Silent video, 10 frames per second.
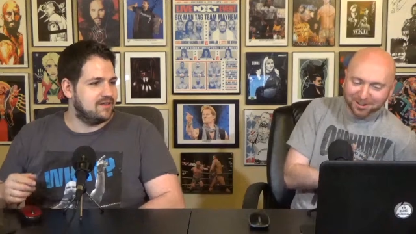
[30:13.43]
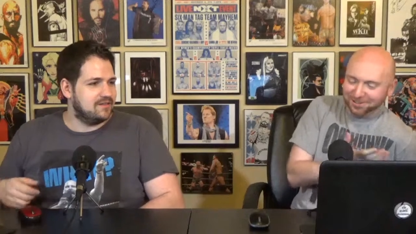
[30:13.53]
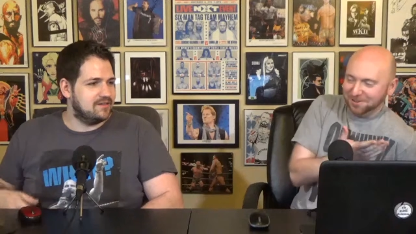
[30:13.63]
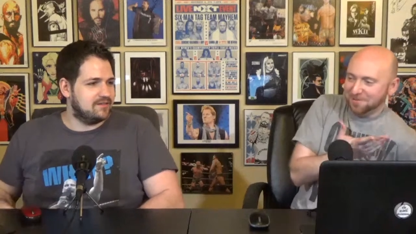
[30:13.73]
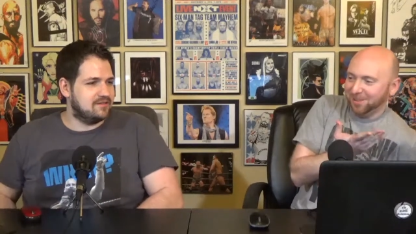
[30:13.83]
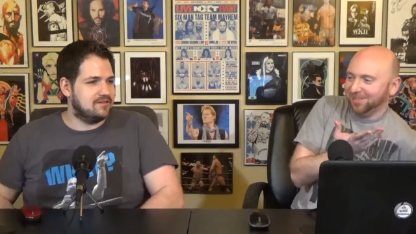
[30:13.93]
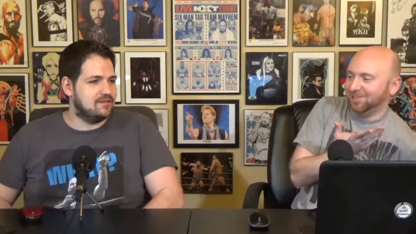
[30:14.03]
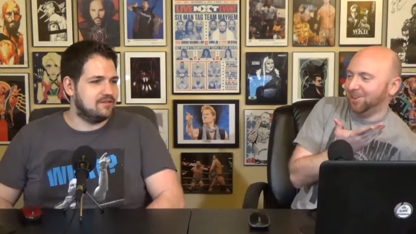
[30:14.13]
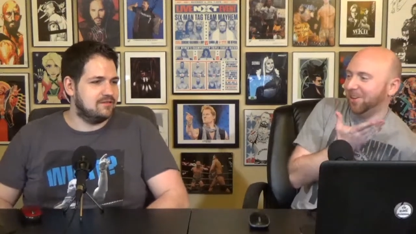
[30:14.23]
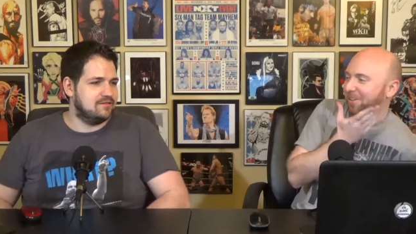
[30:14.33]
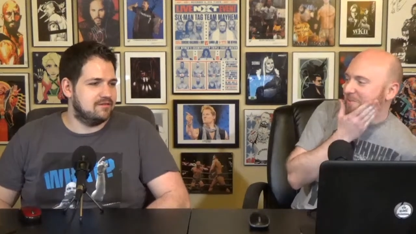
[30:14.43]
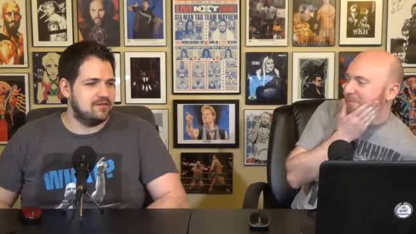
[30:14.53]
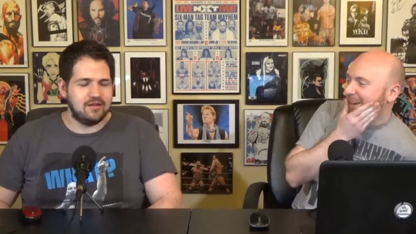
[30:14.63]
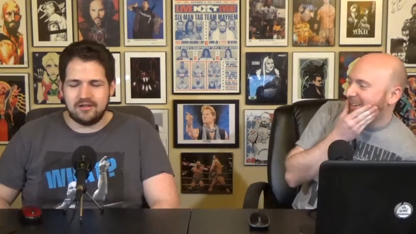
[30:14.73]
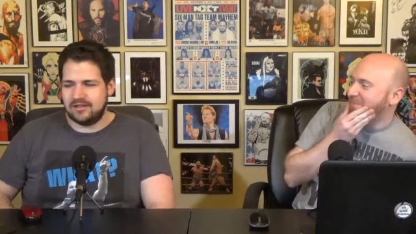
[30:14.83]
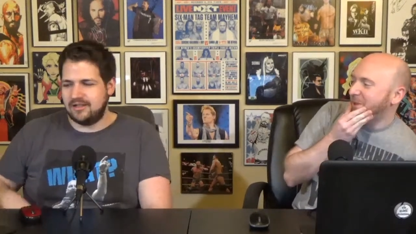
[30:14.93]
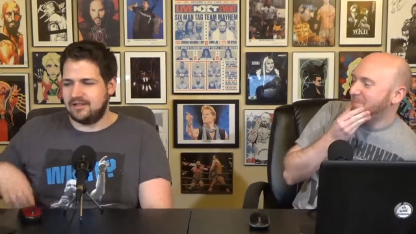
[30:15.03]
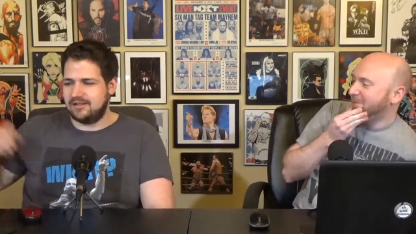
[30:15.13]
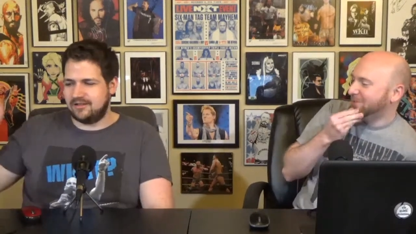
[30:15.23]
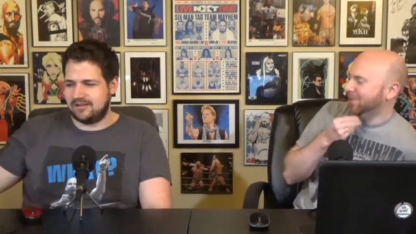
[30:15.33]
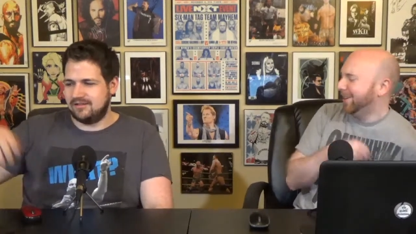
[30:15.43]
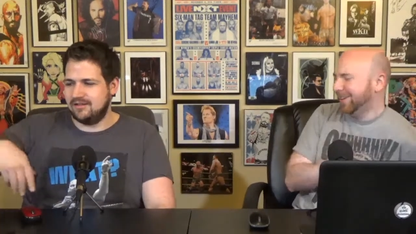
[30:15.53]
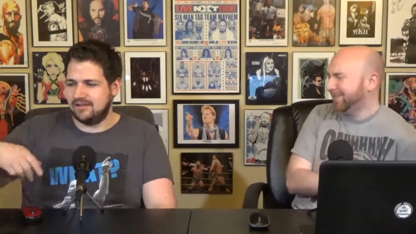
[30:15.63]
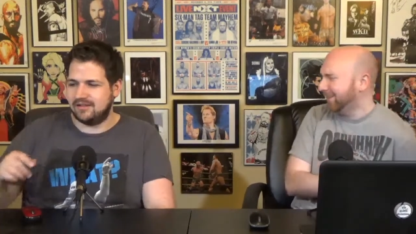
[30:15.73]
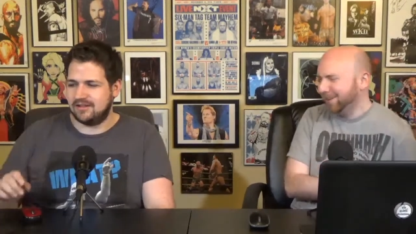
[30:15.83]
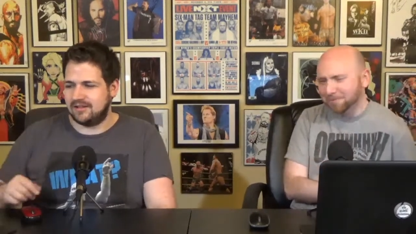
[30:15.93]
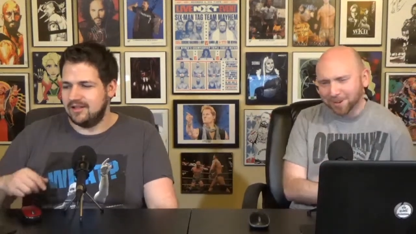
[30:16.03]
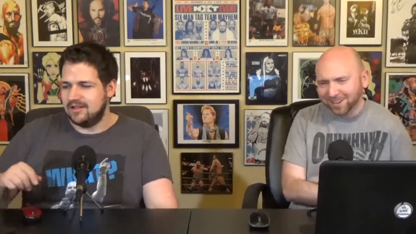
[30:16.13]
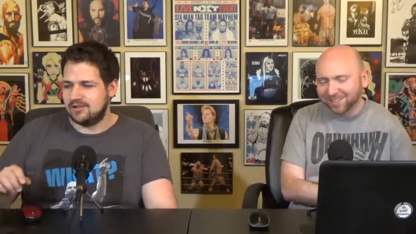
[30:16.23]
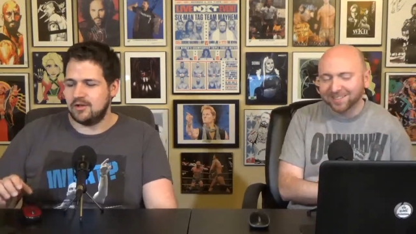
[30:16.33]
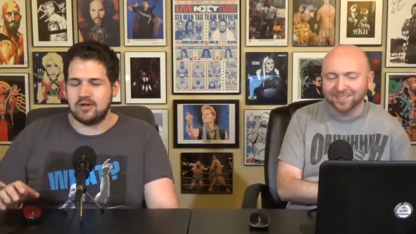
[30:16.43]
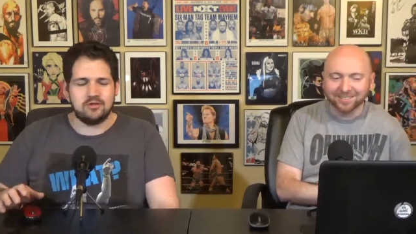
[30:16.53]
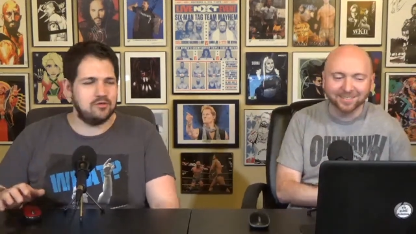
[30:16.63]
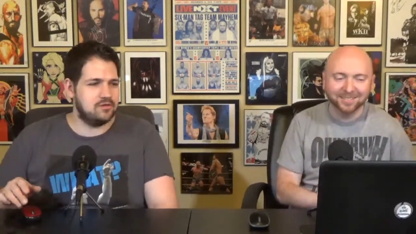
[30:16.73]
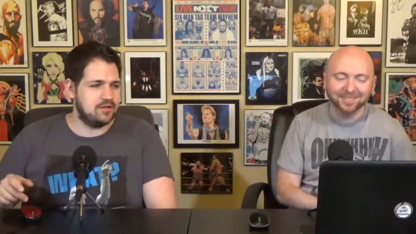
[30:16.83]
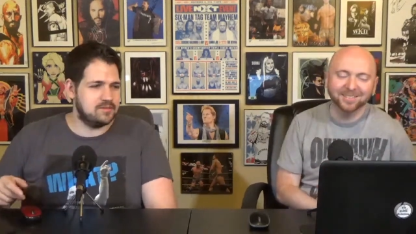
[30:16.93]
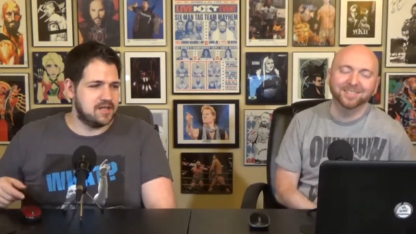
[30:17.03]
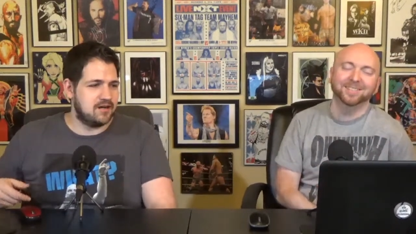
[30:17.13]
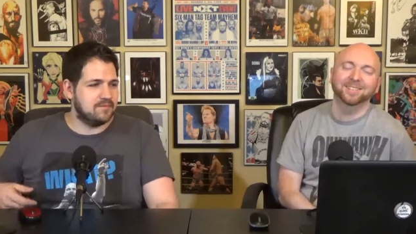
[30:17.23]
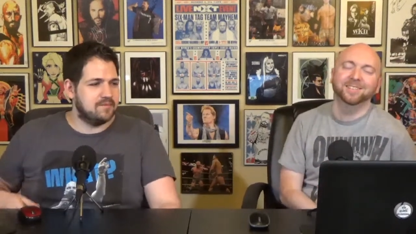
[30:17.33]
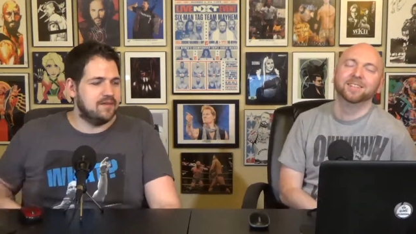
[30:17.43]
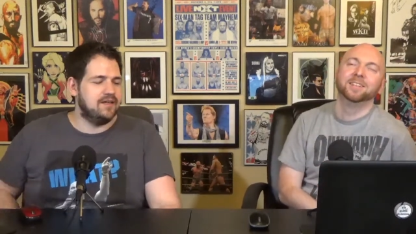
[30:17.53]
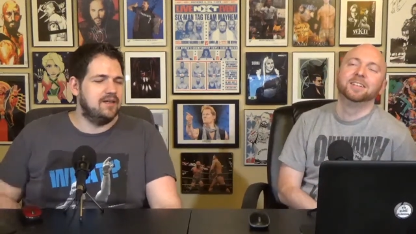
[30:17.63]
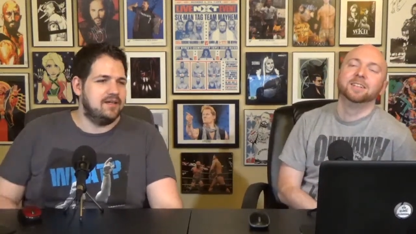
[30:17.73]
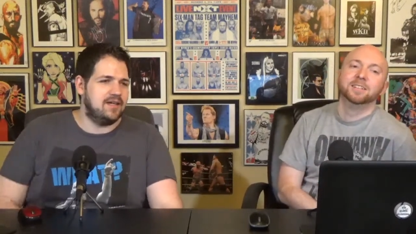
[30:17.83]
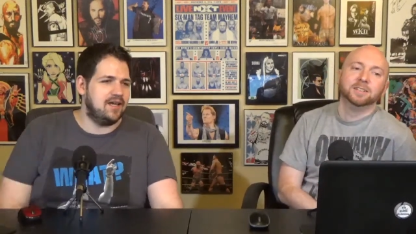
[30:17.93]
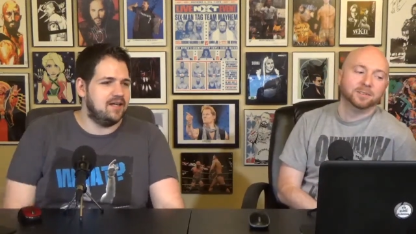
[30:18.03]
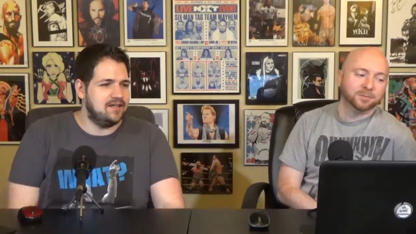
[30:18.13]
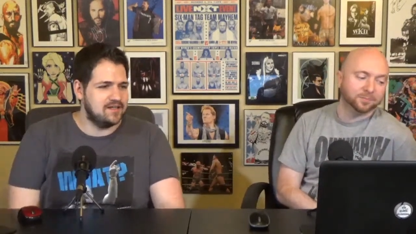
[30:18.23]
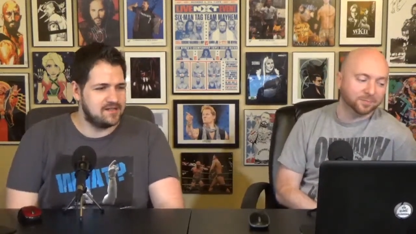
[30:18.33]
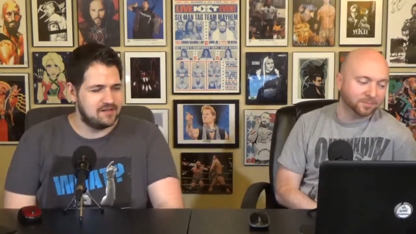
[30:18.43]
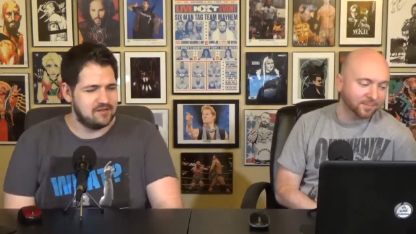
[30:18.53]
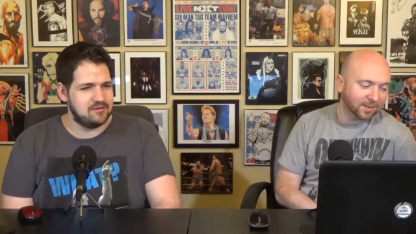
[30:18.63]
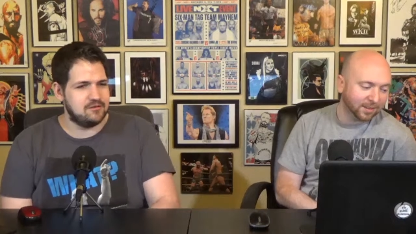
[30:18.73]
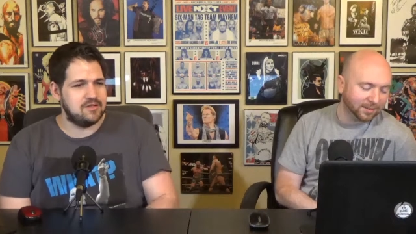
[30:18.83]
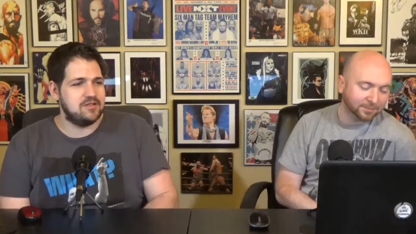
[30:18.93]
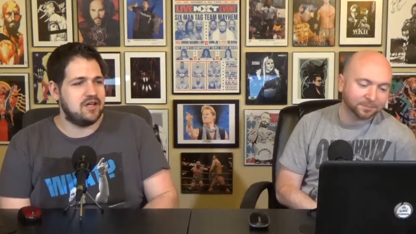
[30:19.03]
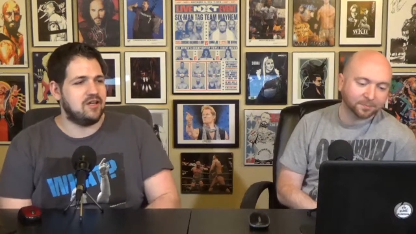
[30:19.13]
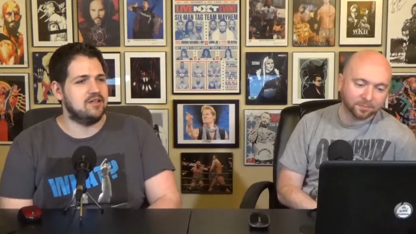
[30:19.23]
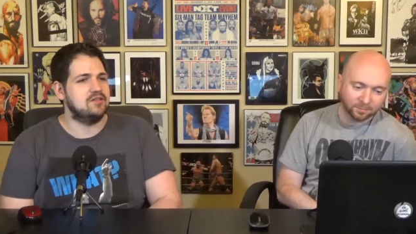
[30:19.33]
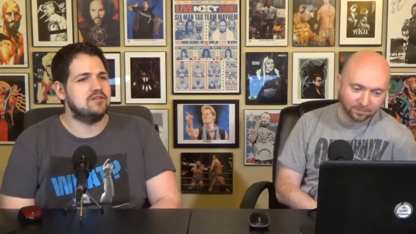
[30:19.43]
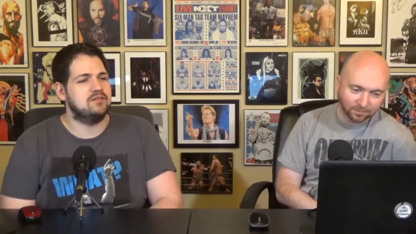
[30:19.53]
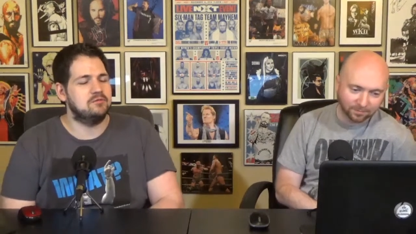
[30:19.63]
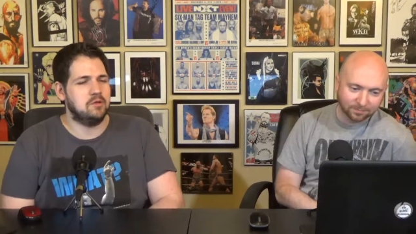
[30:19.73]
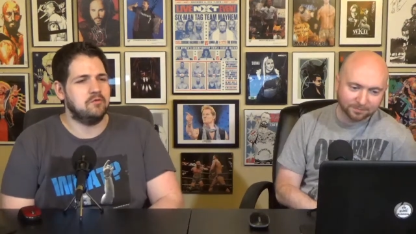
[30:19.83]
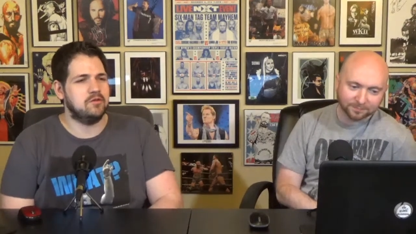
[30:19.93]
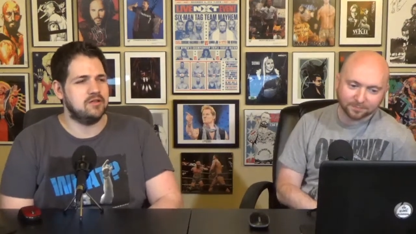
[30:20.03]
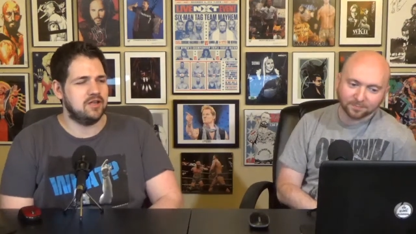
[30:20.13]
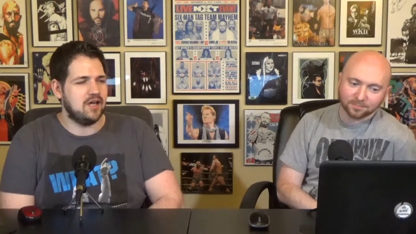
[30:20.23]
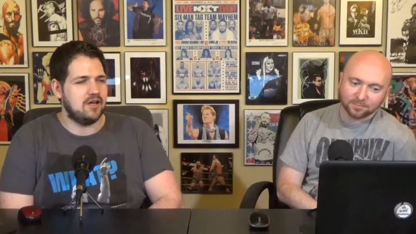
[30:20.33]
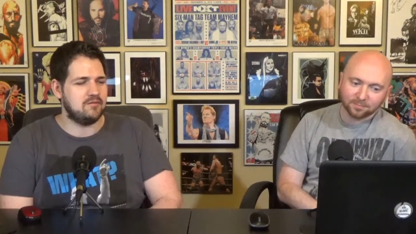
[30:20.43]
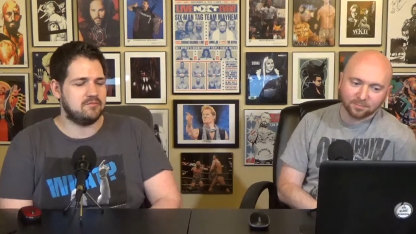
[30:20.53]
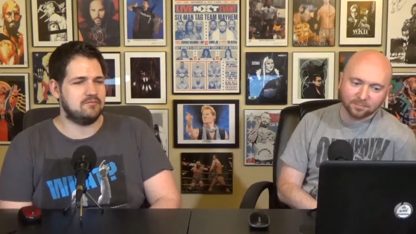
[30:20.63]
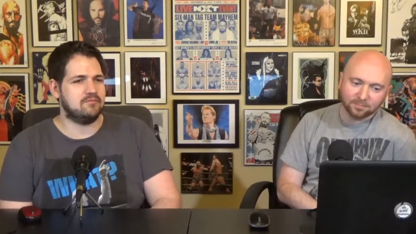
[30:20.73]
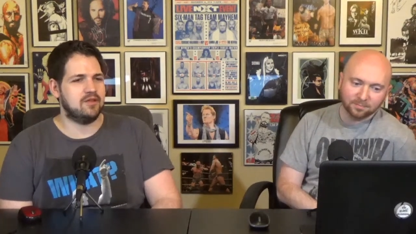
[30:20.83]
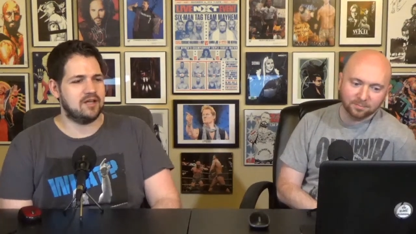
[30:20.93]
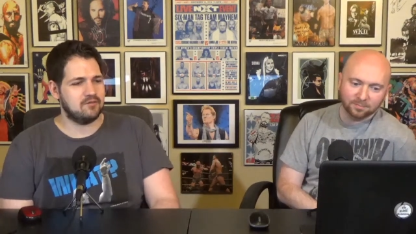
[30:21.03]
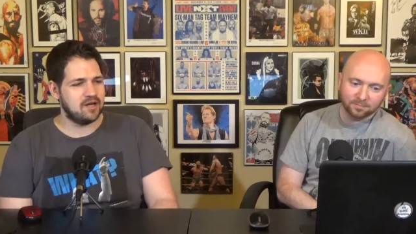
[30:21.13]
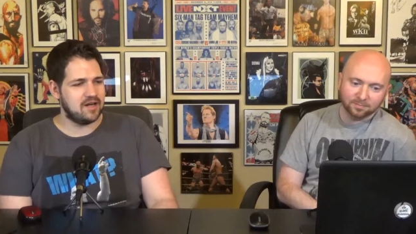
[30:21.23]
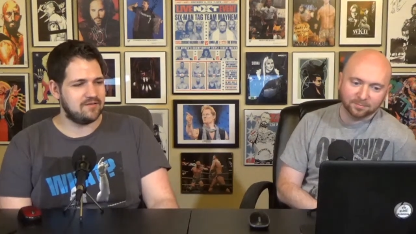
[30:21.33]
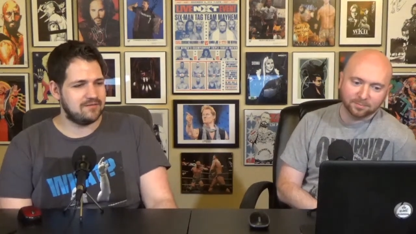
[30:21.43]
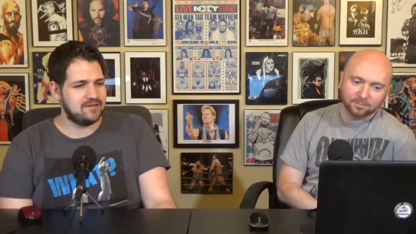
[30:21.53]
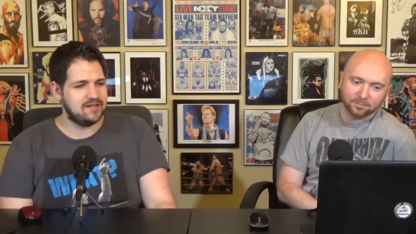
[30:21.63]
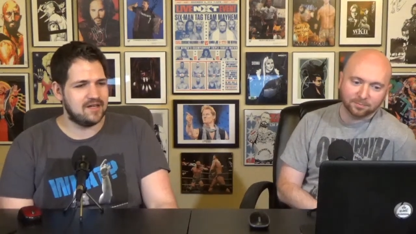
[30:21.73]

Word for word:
Speaker 1: you were talking about the Charlotte and Becky no, no, no, bit between. I was like,
Speaker 2: what? So R-Truth comes out, and he does another U.S. challenge. Mm-hmm. Well, for uh, like right after he